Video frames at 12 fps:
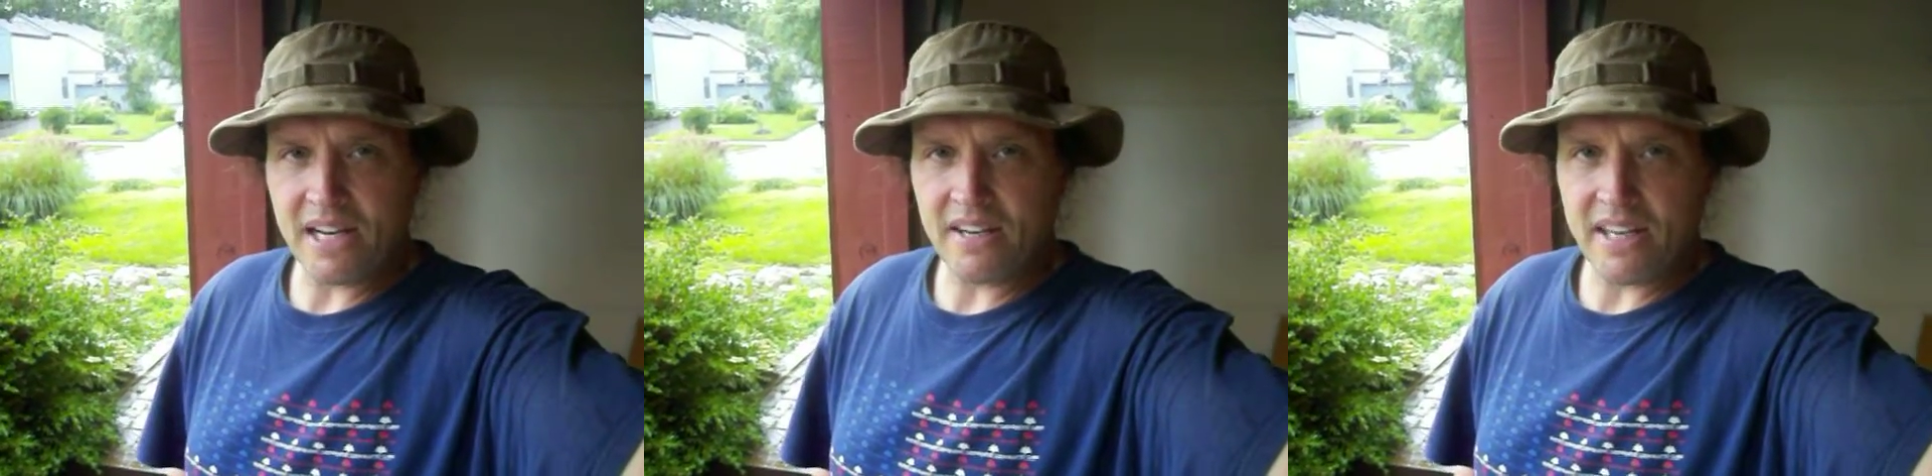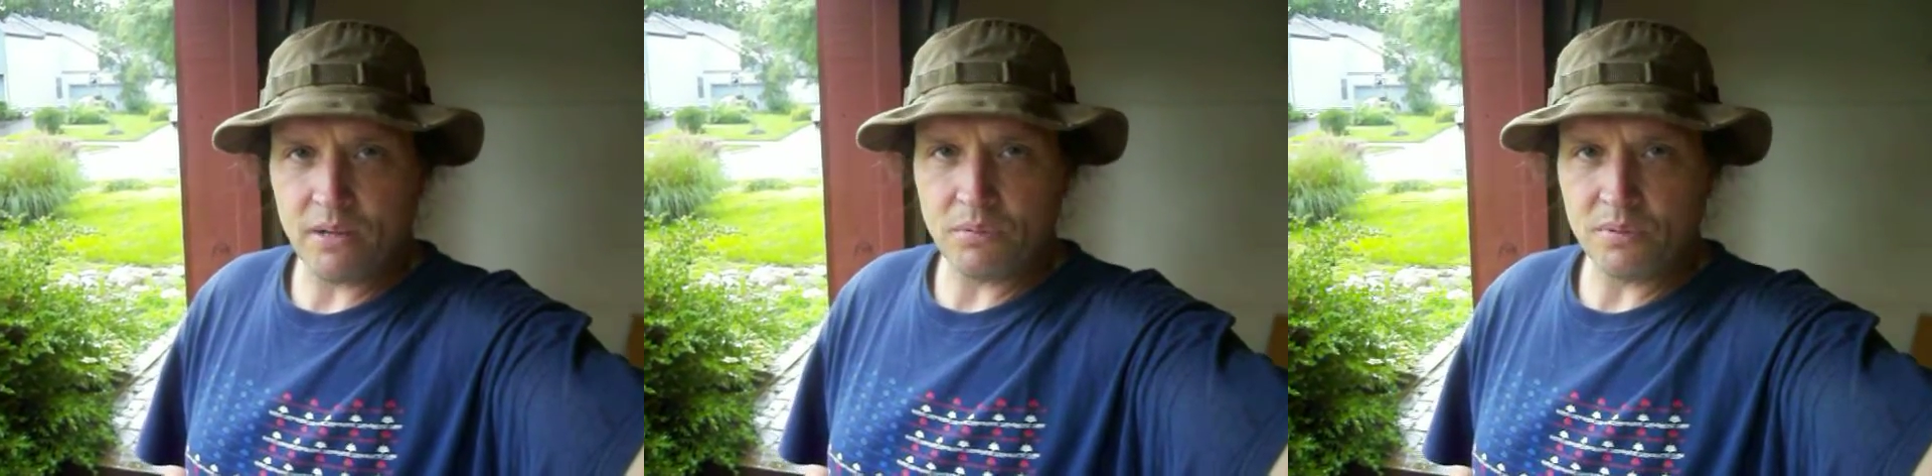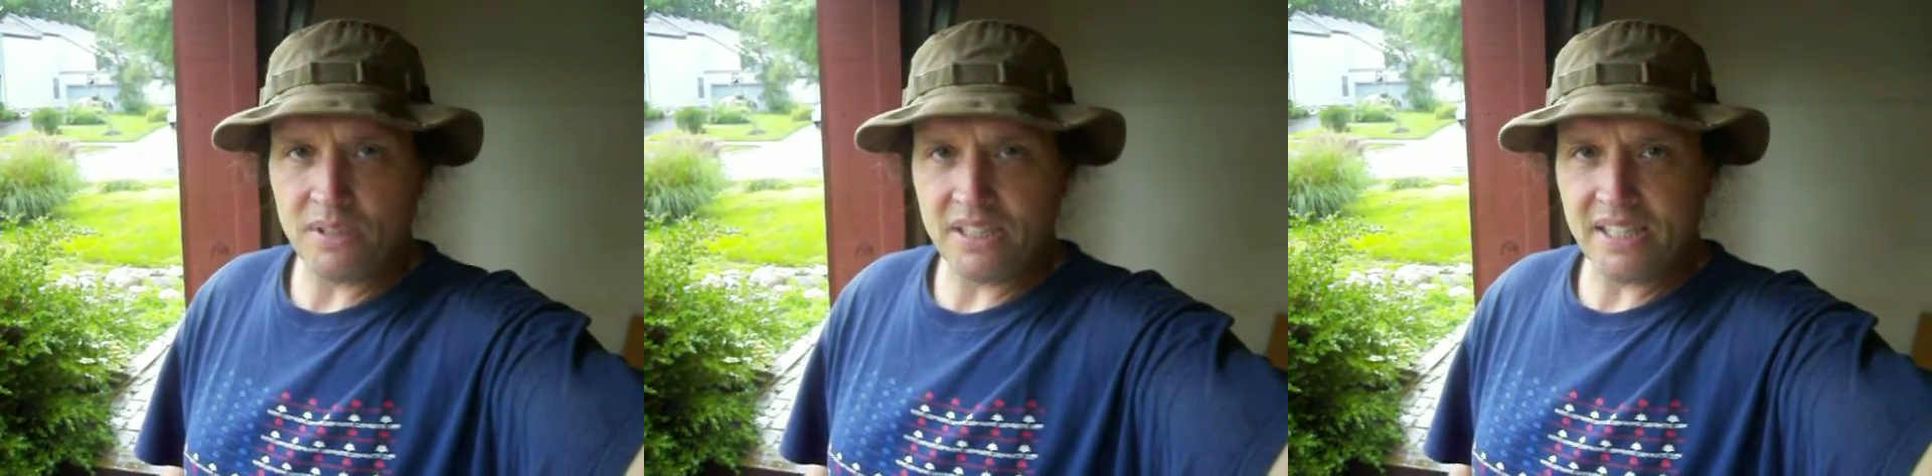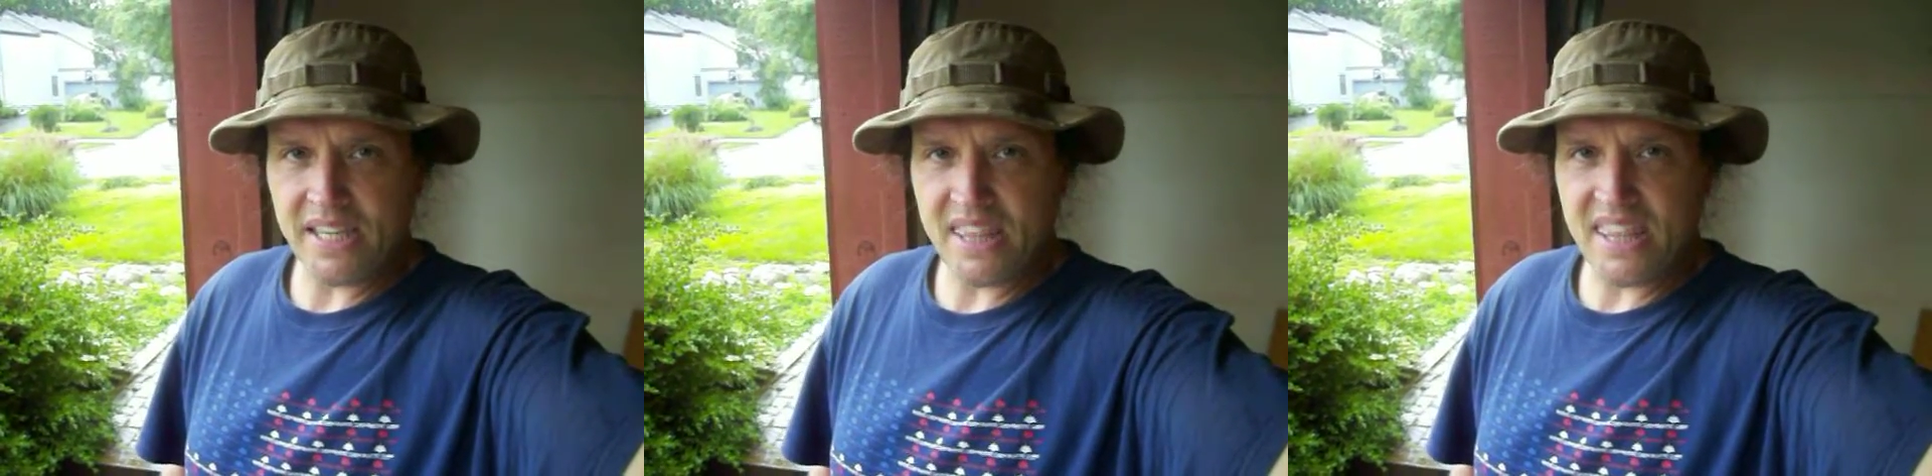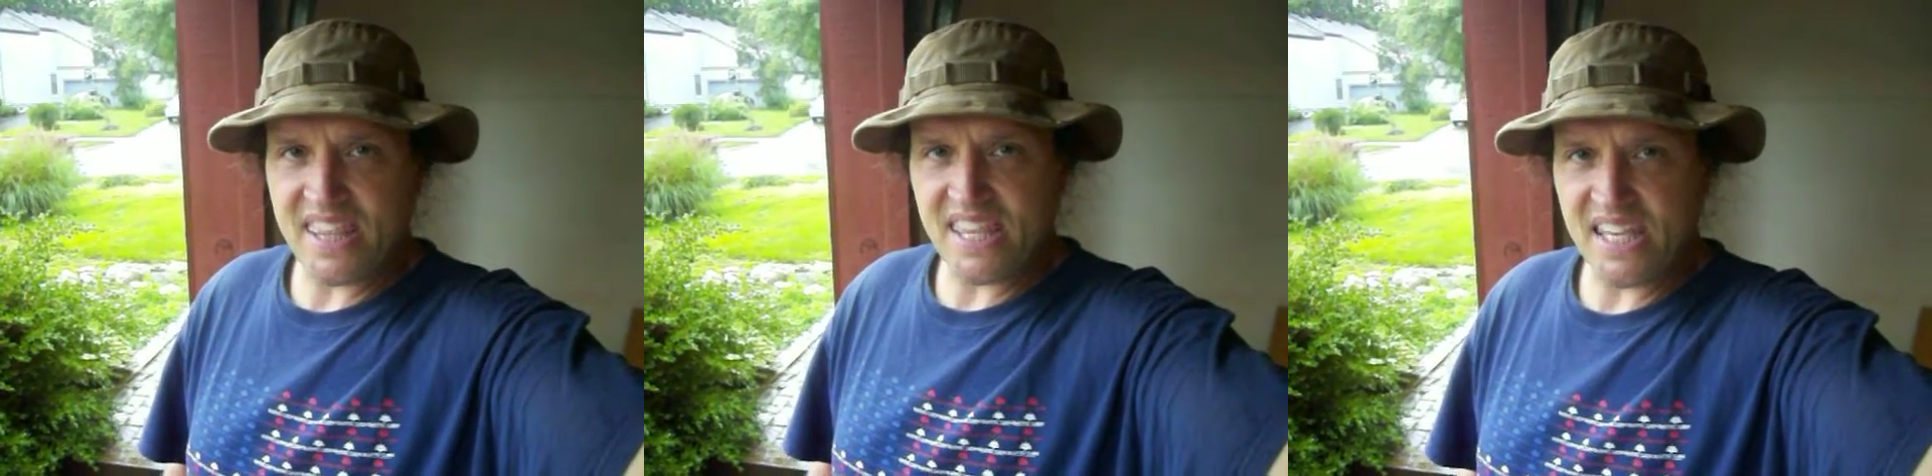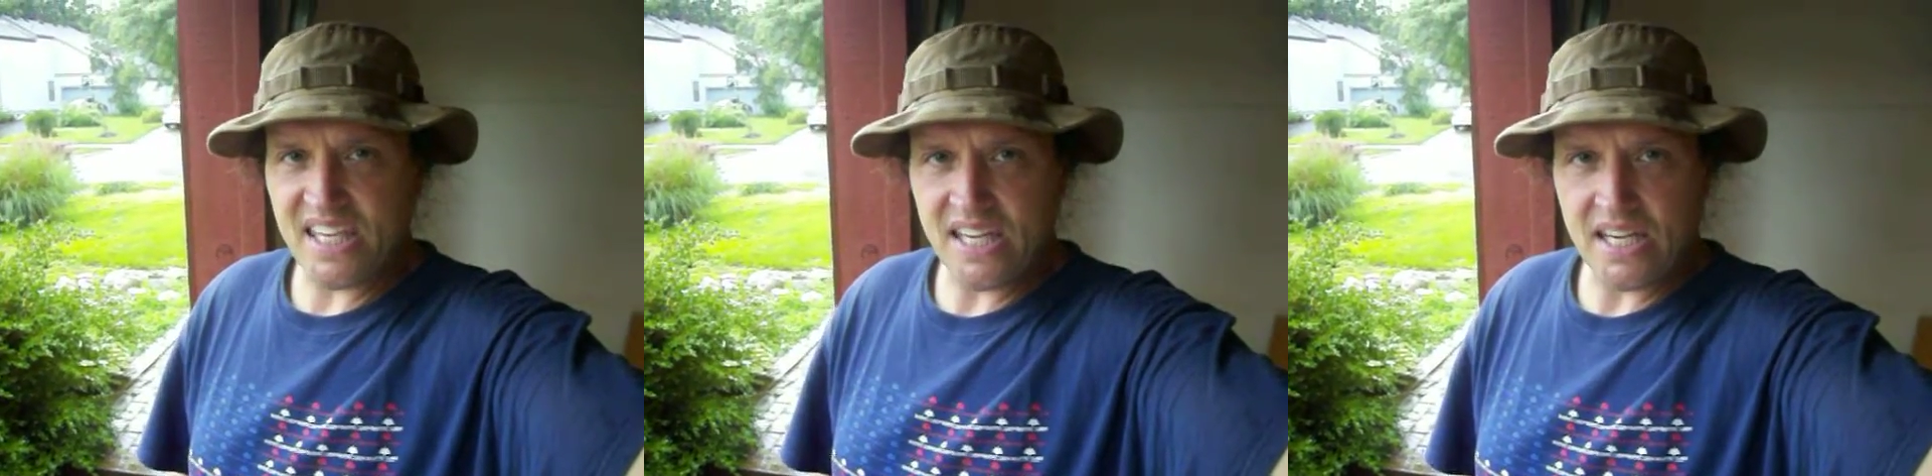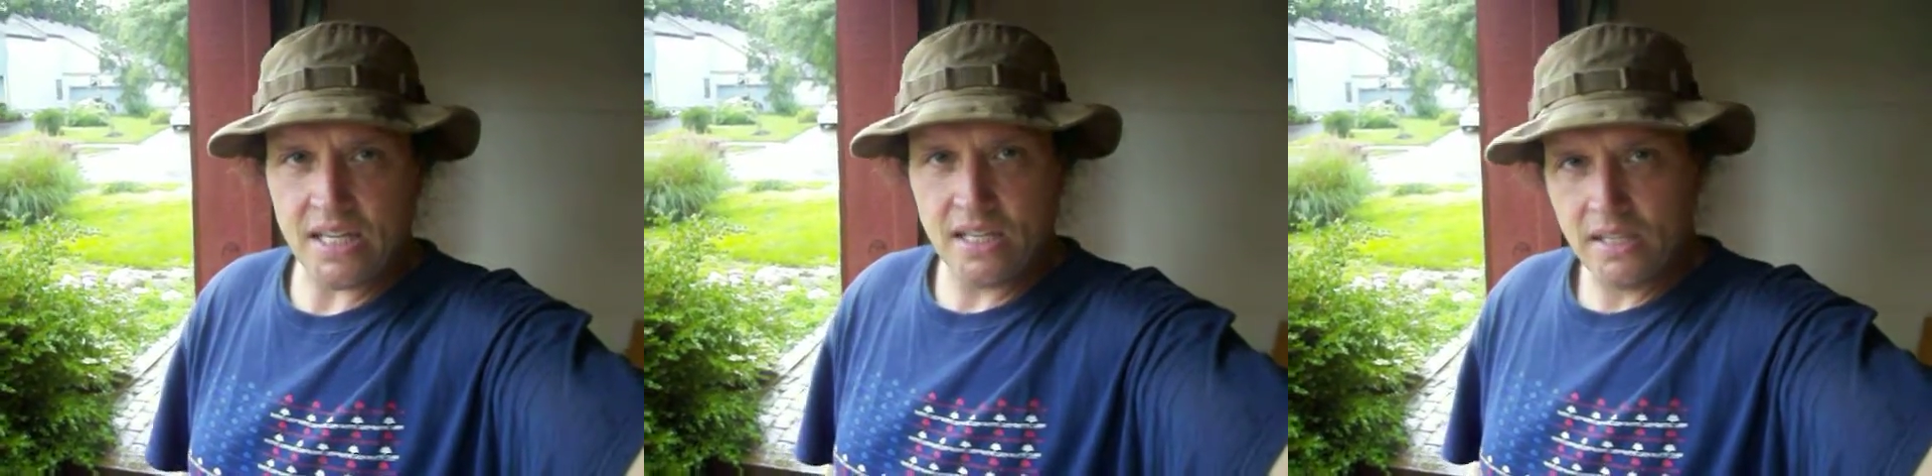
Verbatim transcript: of that really thin